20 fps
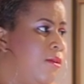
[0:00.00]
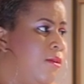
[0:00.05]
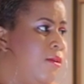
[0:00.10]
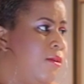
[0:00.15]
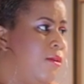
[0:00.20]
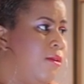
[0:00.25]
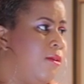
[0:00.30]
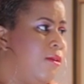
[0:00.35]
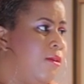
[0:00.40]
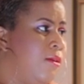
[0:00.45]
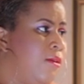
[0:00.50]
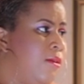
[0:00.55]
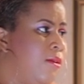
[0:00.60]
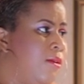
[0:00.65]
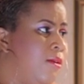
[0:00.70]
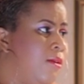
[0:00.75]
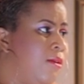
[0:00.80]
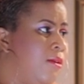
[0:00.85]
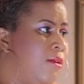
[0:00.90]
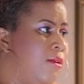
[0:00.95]

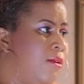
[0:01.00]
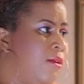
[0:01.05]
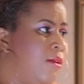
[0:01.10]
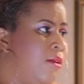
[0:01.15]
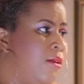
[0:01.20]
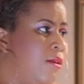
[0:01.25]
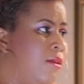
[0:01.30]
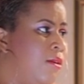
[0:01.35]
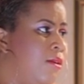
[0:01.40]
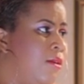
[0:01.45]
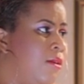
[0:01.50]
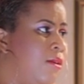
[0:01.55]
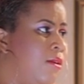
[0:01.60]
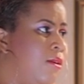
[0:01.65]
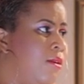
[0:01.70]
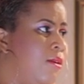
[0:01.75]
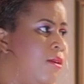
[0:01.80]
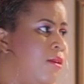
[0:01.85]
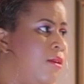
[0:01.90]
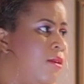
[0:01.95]

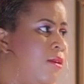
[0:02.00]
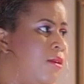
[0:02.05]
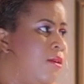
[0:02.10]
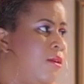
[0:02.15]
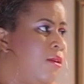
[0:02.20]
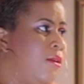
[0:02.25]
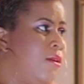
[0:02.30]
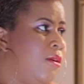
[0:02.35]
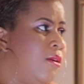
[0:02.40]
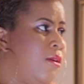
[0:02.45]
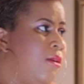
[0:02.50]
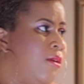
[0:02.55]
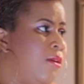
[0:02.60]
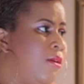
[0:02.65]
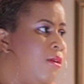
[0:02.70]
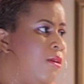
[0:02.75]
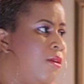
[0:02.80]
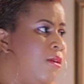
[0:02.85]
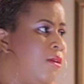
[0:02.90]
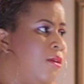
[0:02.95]

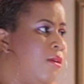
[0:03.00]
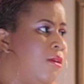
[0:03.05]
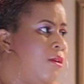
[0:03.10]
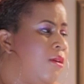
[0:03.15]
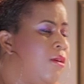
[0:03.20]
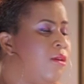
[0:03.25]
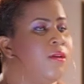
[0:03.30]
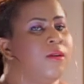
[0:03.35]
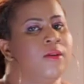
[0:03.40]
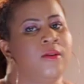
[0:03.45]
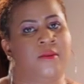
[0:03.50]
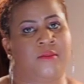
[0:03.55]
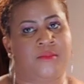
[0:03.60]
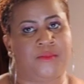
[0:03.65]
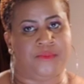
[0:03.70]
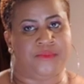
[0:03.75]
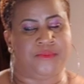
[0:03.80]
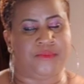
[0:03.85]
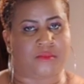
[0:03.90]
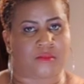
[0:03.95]

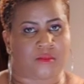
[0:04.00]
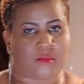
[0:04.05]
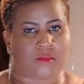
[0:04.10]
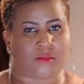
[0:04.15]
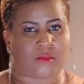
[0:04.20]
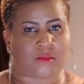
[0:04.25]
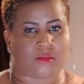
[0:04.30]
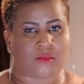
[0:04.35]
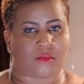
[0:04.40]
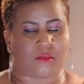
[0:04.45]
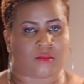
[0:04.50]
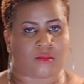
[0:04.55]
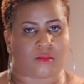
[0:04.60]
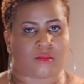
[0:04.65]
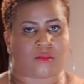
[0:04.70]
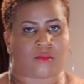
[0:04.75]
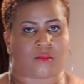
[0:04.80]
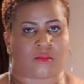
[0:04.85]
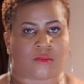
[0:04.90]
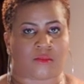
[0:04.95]

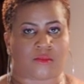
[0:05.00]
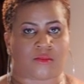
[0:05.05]
(silent)